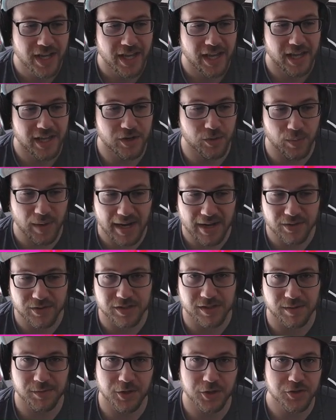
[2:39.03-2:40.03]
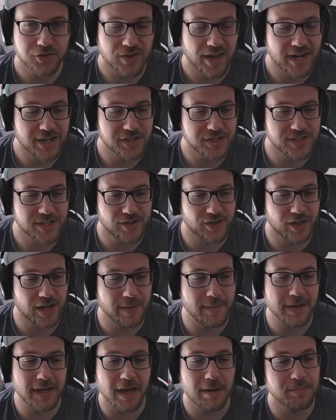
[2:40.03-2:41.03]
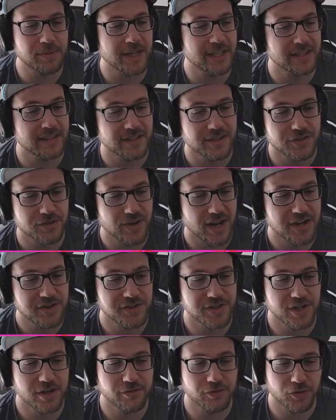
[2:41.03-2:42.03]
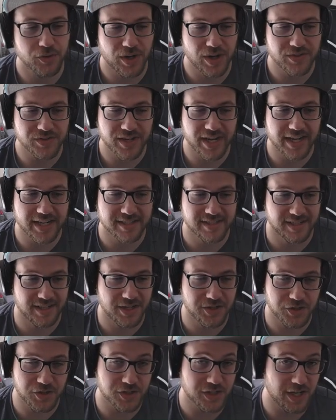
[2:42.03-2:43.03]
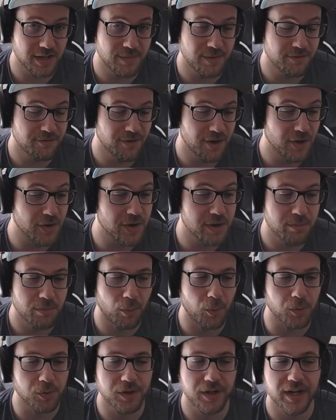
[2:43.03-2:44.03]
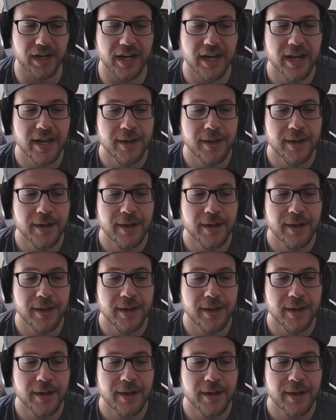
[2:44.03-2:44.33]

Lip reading: and around some of the strategies that are coming up, like the Tragedy over ground decks, is just going to be very important.